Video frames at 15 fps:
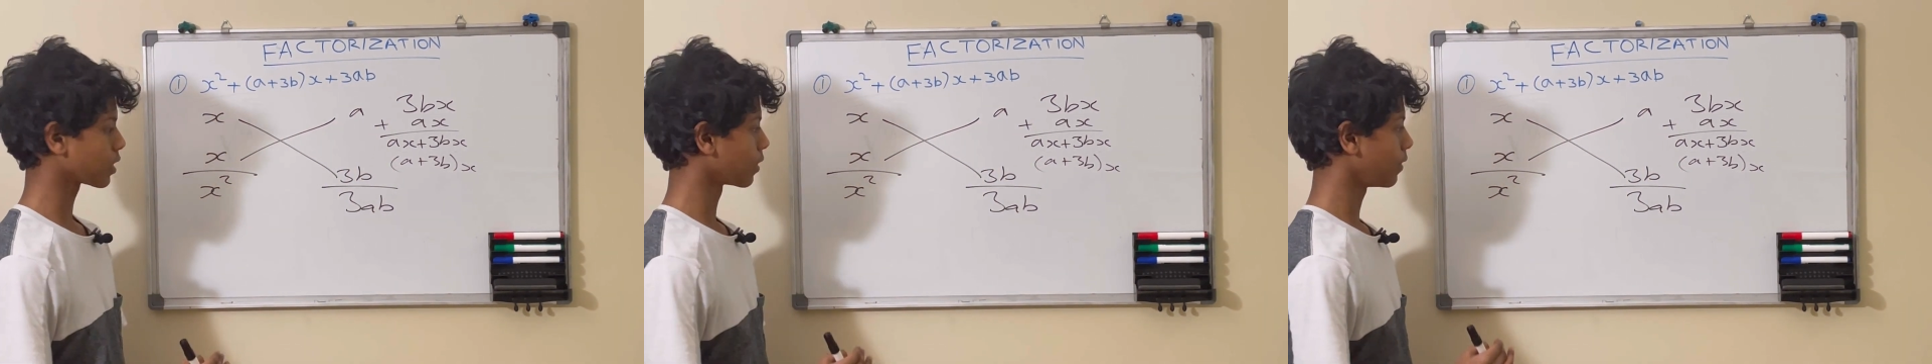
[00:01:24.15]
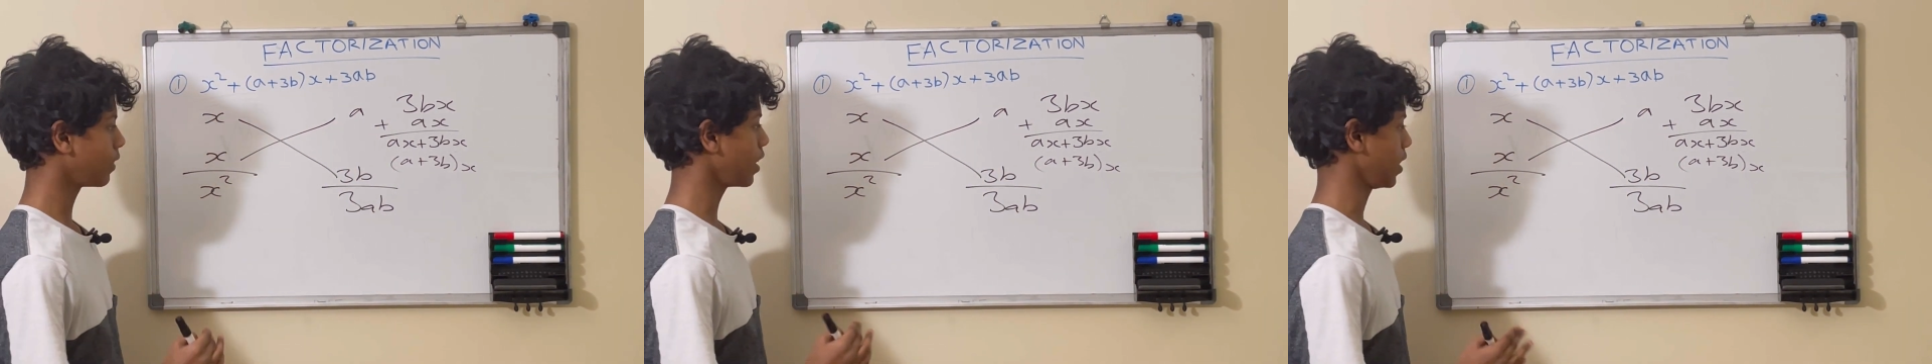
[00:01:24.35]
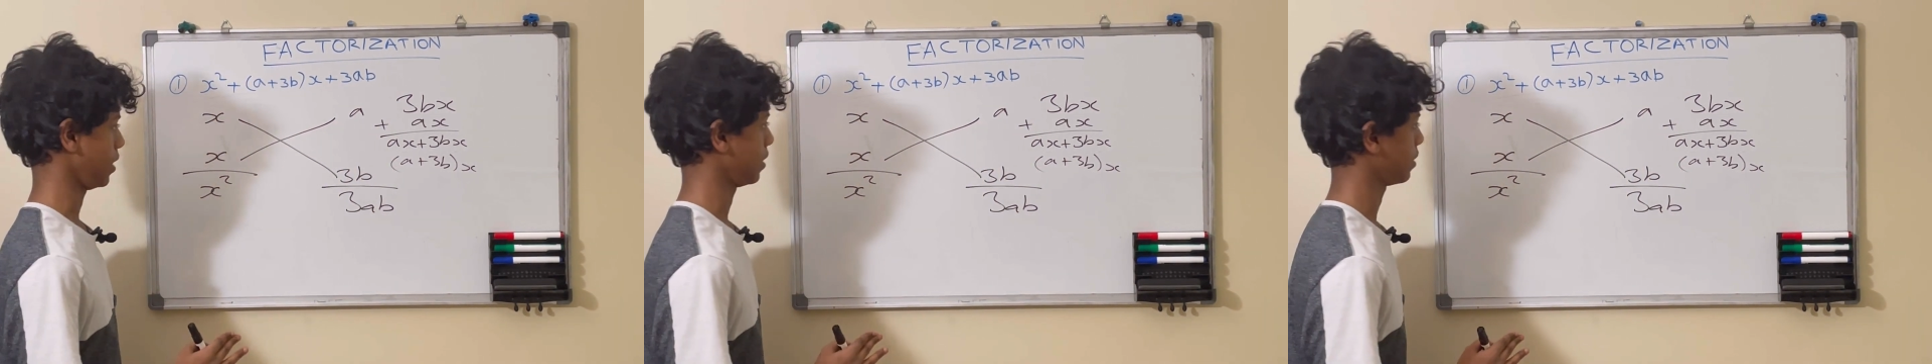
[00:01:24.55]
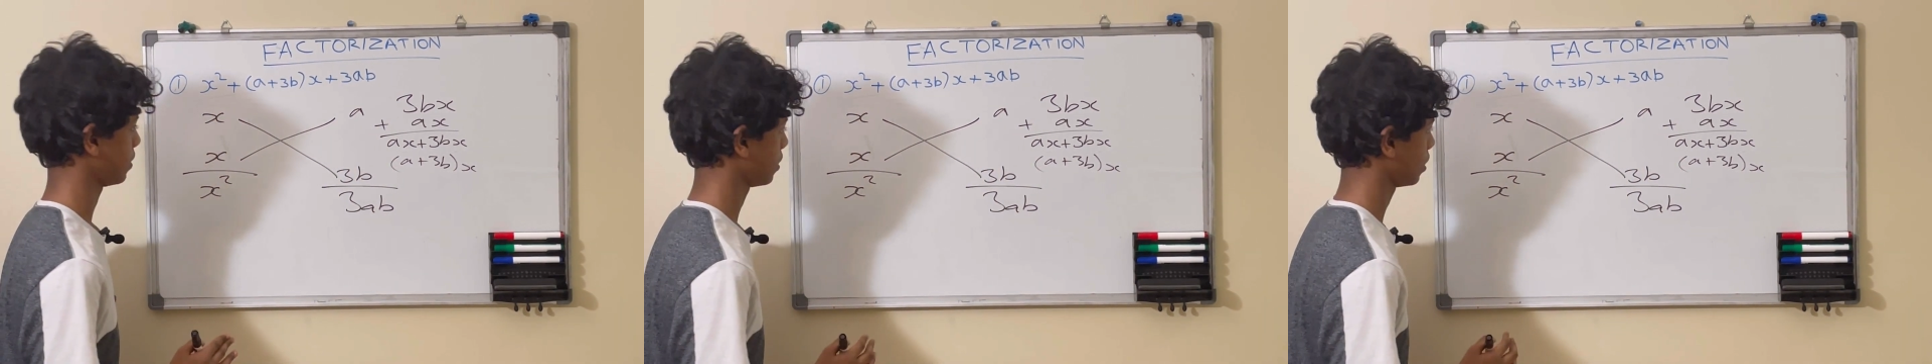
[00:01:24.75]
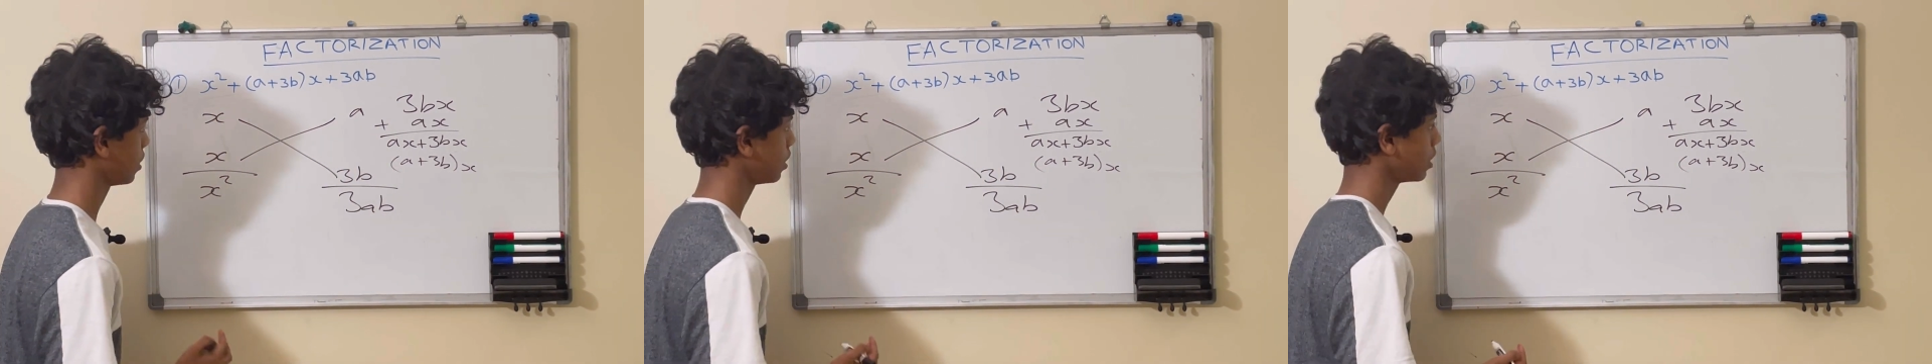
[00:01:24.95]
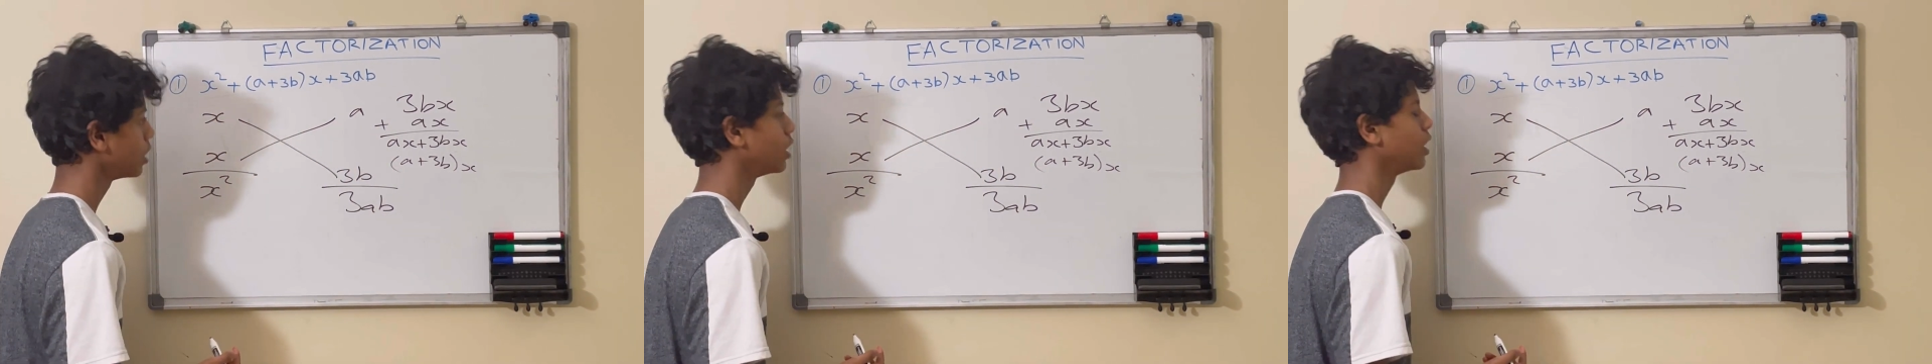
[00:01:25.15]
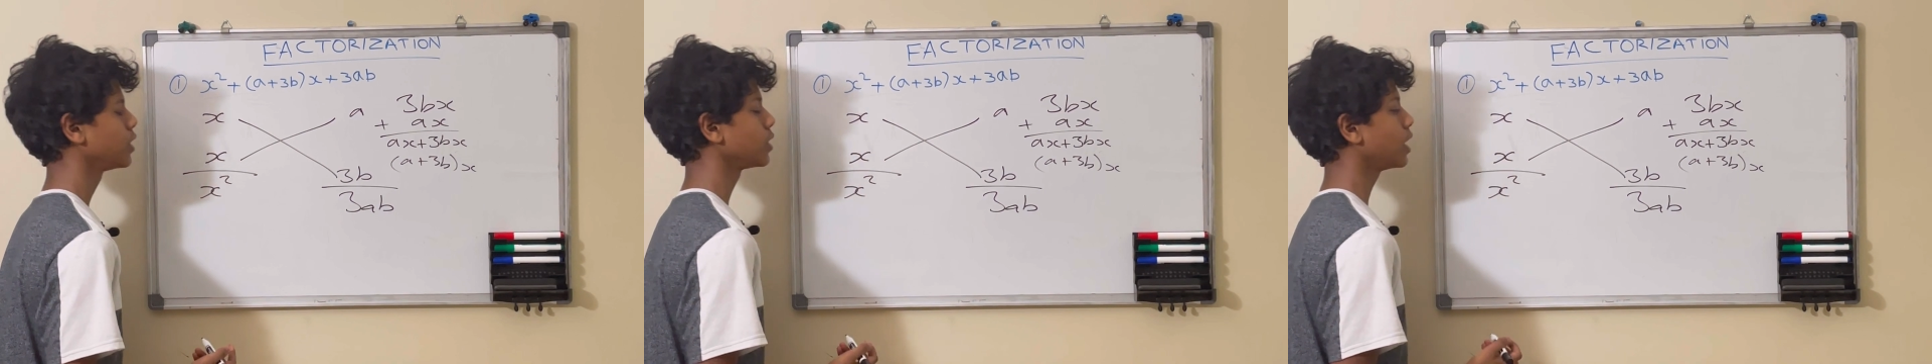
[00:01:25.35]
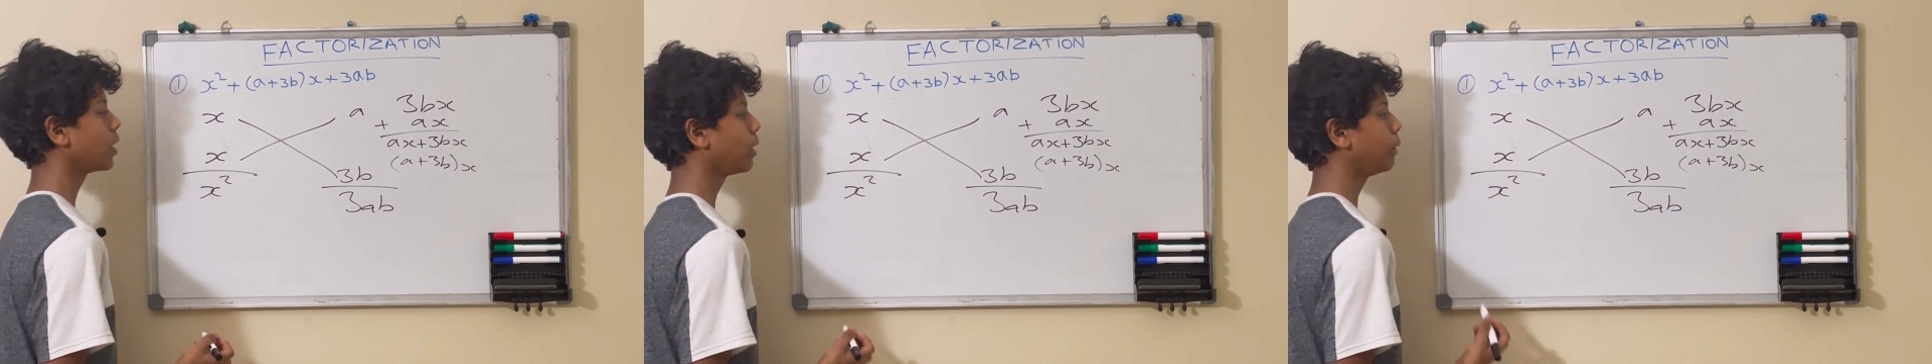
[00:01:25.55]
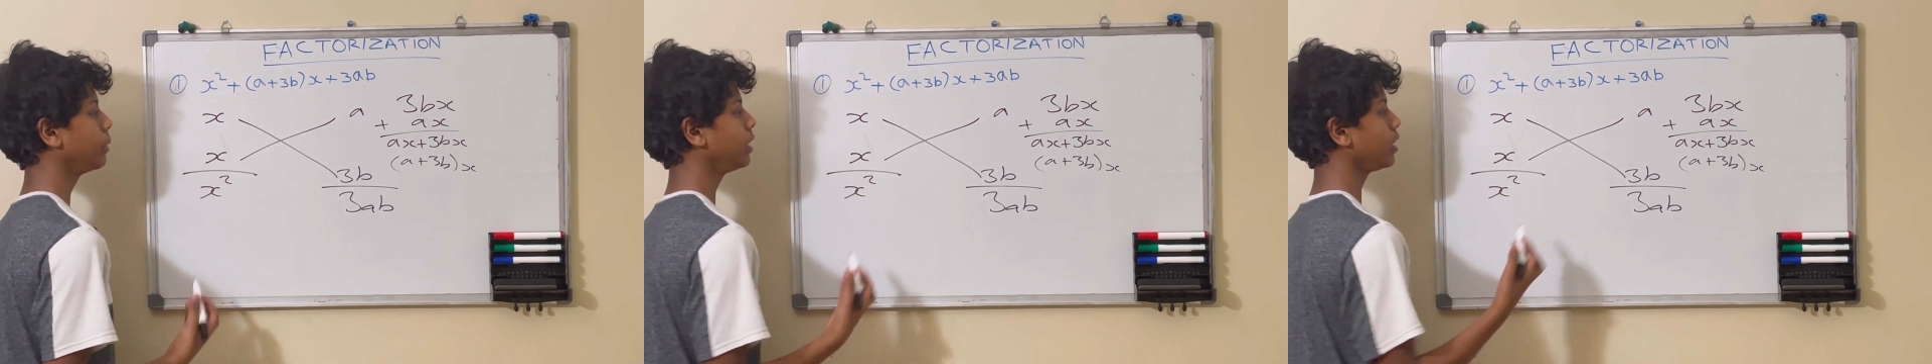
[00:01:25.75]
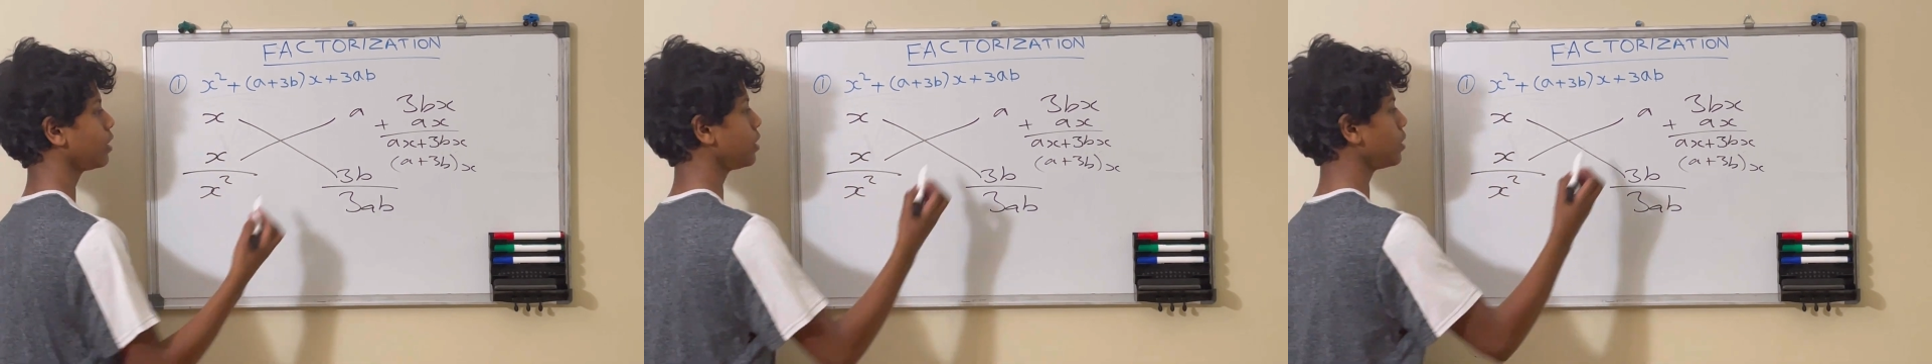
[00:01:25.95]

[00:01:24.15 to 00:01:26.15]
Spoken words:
right. So now all we need to